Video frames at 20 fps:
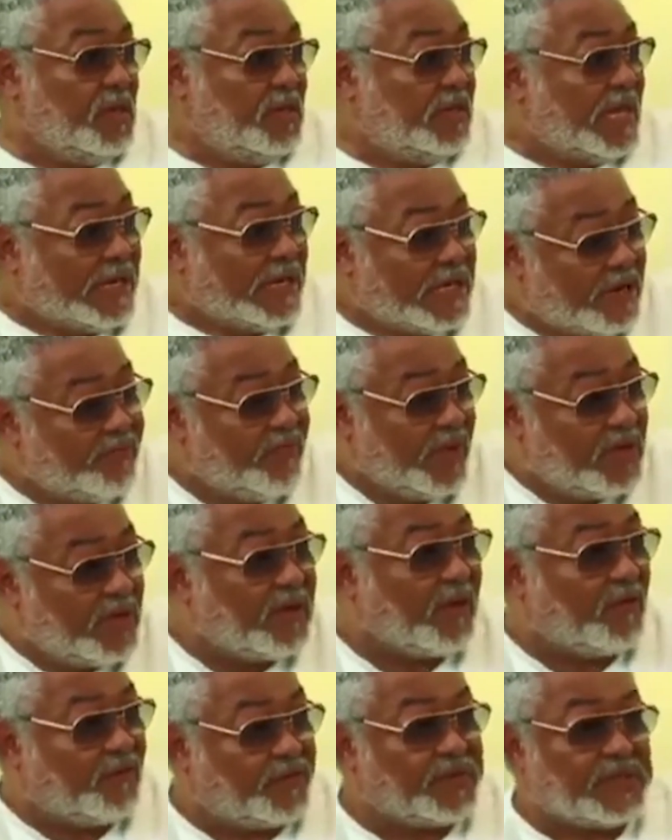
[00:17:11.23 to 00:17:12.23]
that had been
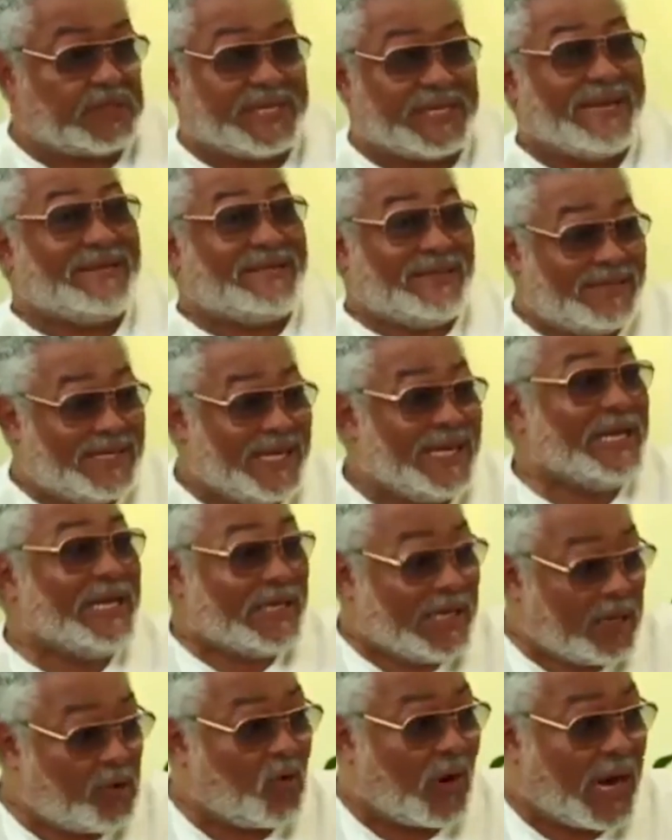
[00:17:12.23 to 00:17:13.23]
confiscated,
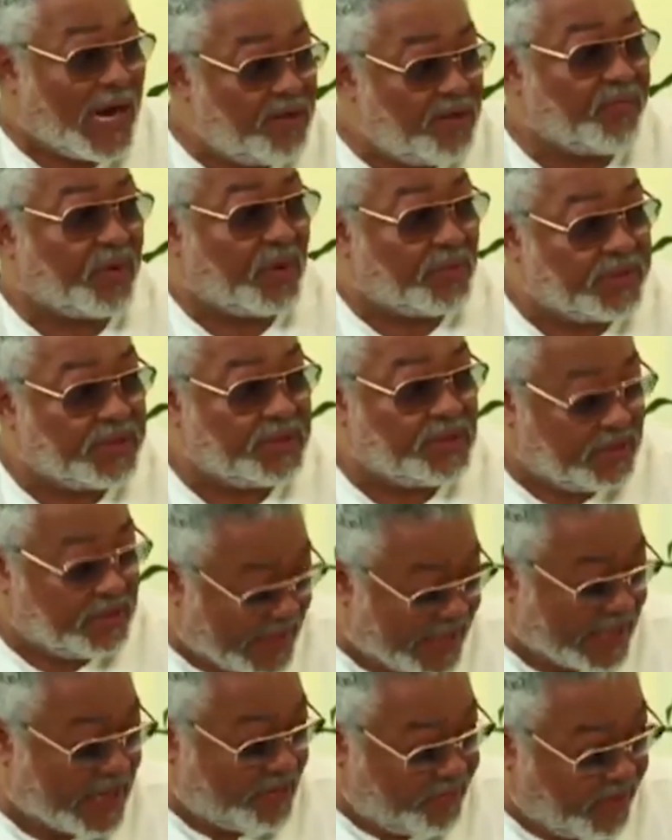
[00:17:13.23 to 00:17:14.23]
ill-acquired properties
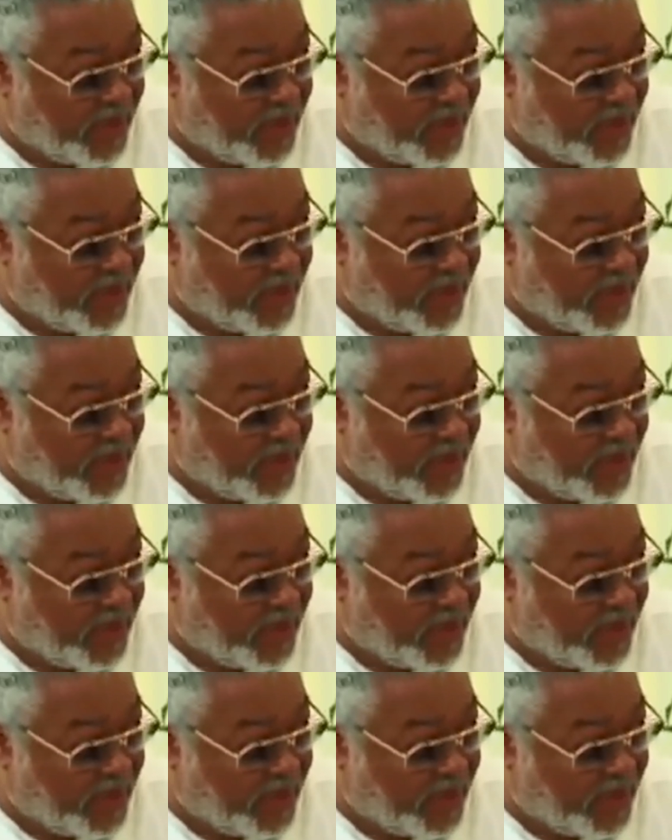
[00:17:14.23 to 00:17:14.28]
that had